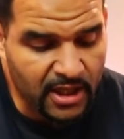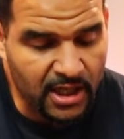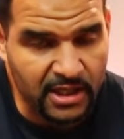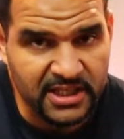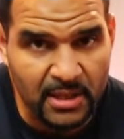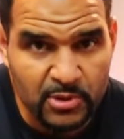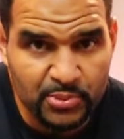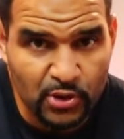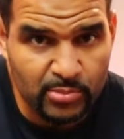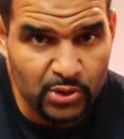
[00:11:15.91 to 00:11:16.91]

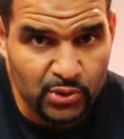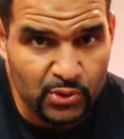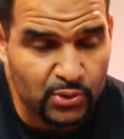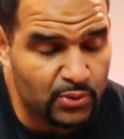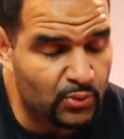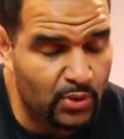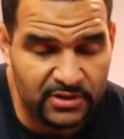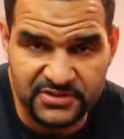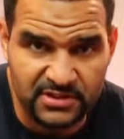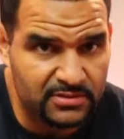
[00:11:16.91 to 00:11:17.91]
ChemiPure Blue
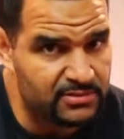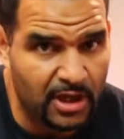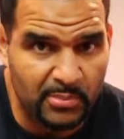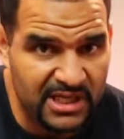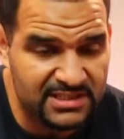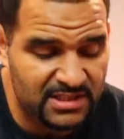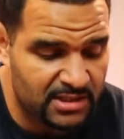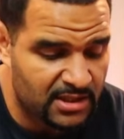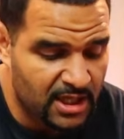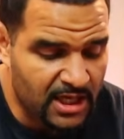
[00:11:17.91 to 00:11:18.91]
works
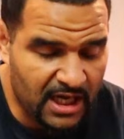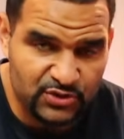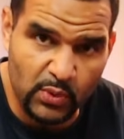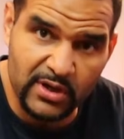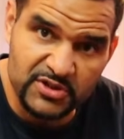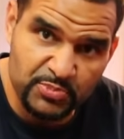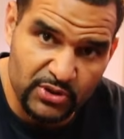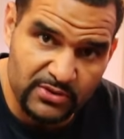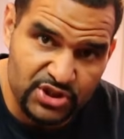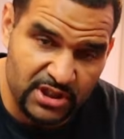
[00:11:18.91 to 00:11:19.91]
amazing, as well as
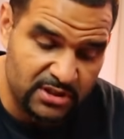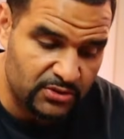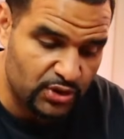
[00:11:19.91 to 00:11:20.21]
Purigen.